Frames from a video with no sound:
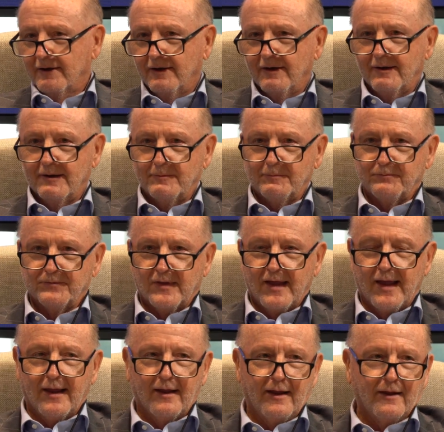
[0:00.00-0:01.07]

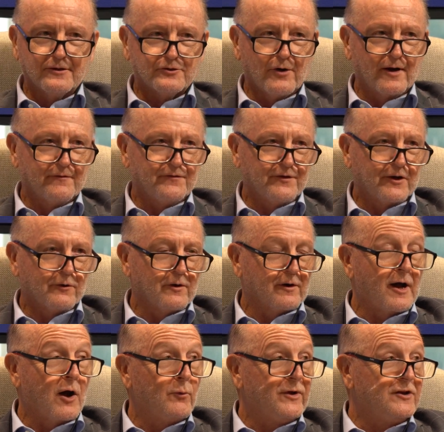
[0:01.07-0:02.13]
and try to figure
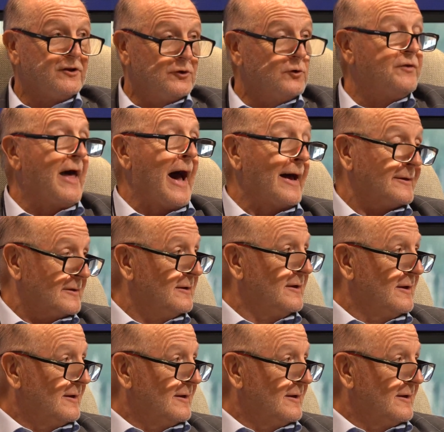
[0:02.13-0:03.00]
out how we do that.